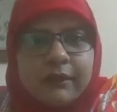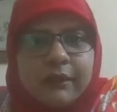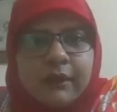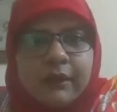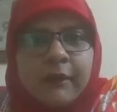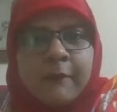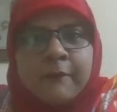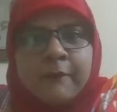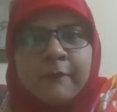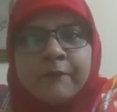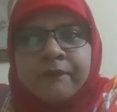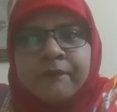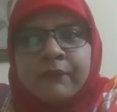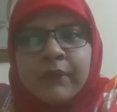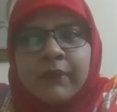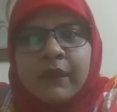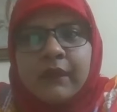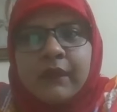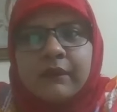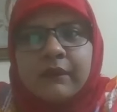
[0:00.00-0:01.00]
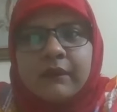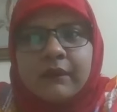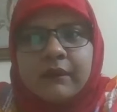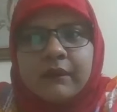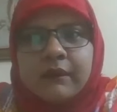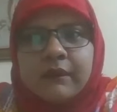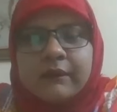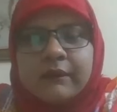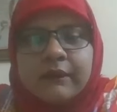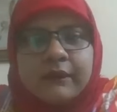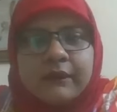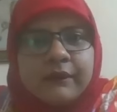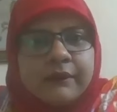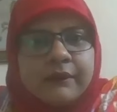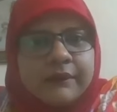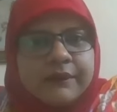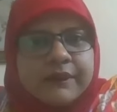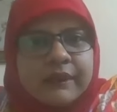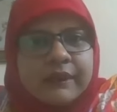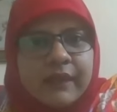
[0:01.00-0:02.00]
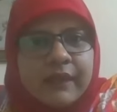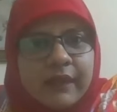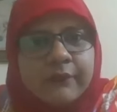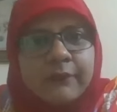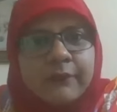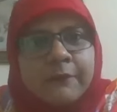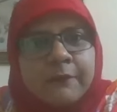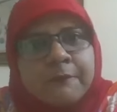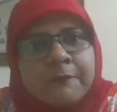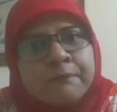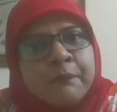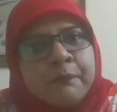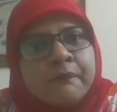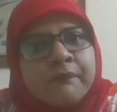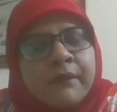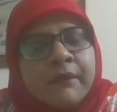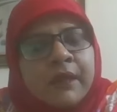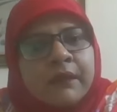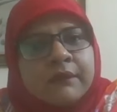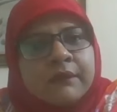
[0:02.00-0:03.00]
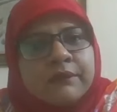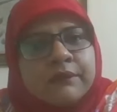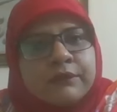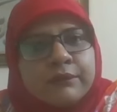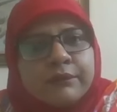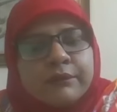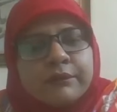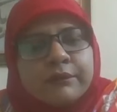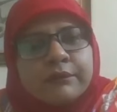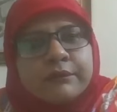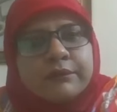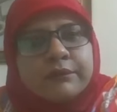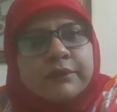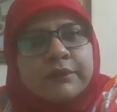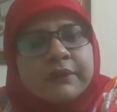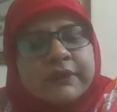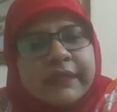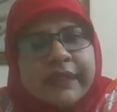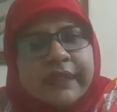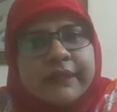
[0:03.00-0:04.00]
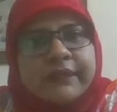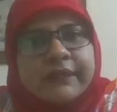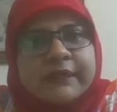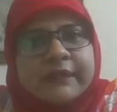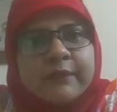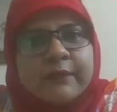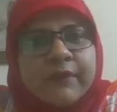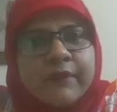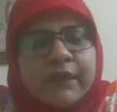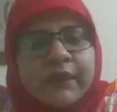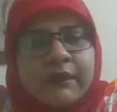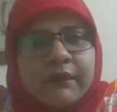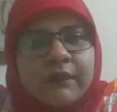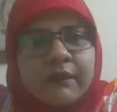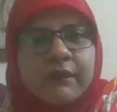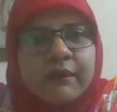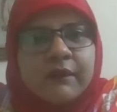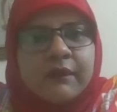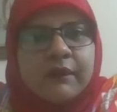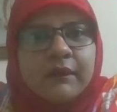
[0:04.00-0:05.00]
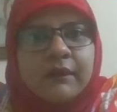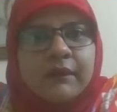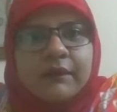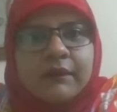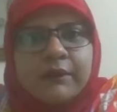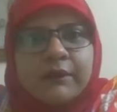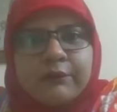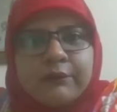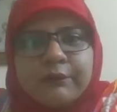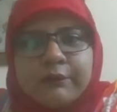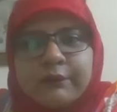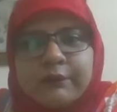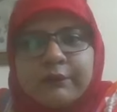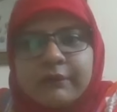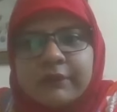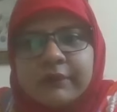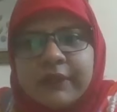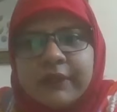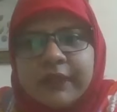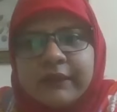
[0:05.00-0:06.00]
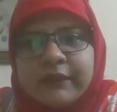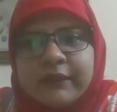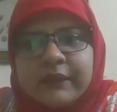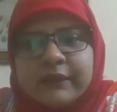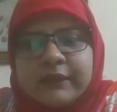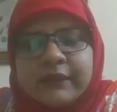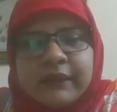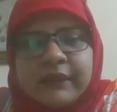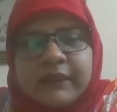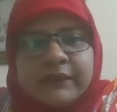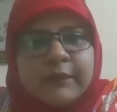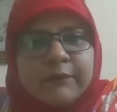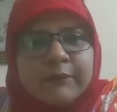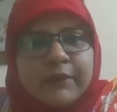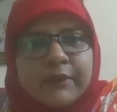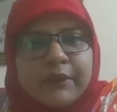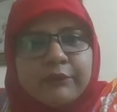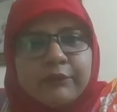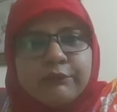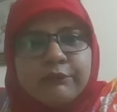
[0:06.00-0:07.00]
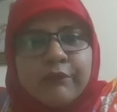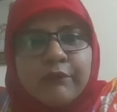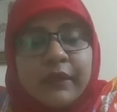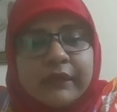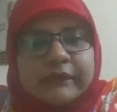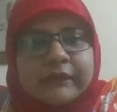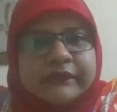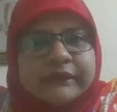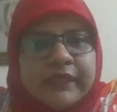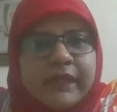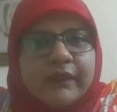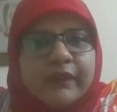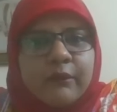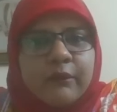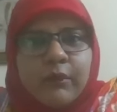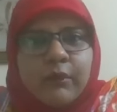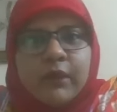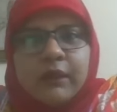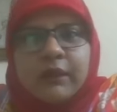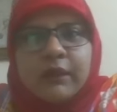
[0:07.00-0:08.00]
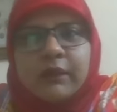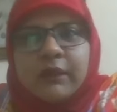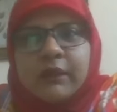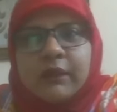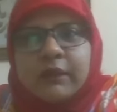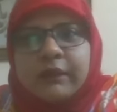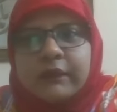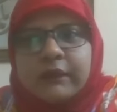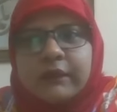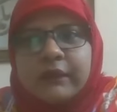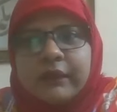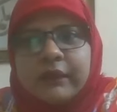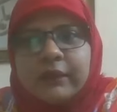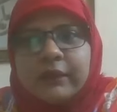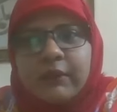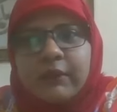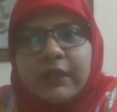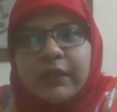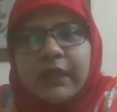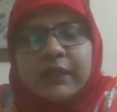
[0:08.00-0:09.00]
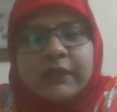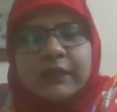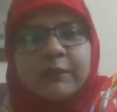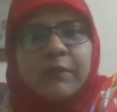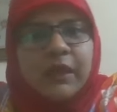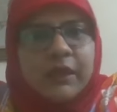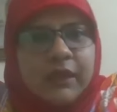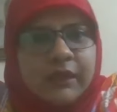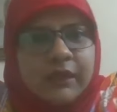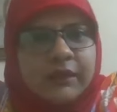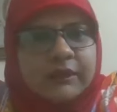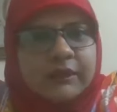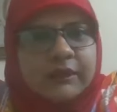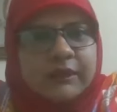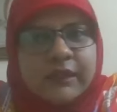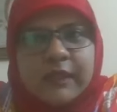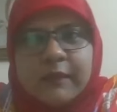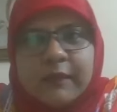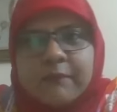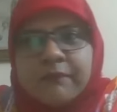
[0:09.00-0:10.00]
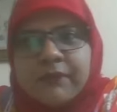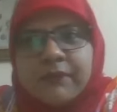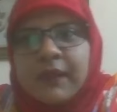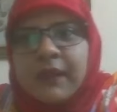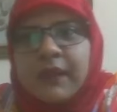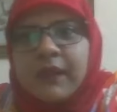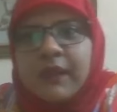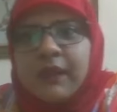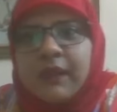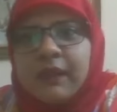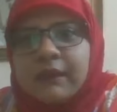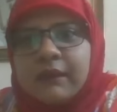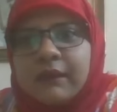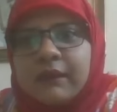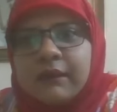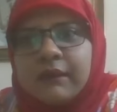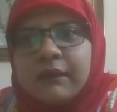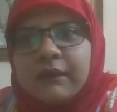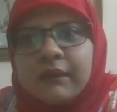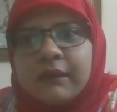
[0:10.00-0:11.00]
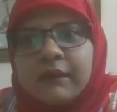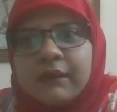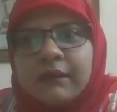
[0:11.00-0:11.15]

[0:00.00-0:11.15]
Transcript: the current scenario. So that is something, that's something to understand what are the marking scheme. And